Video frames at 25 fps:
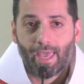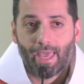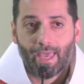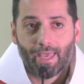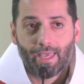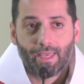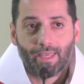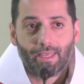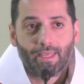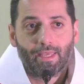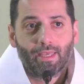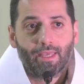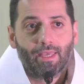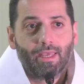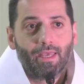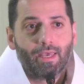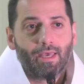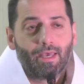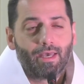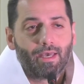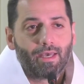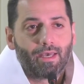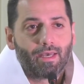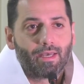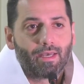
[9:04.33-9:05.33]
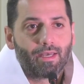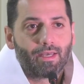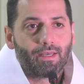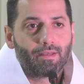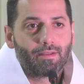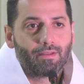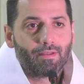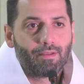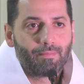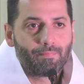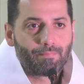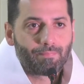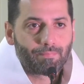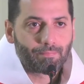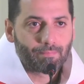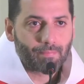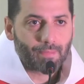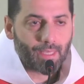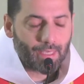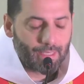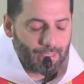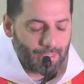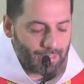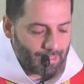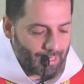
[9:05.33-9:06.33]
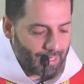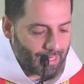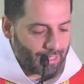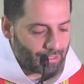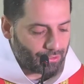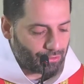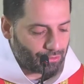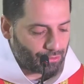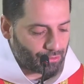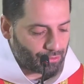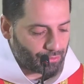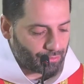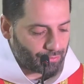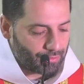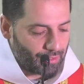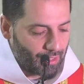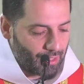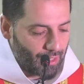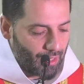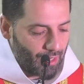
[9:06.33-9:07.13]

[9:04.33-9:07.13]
her uh, nature,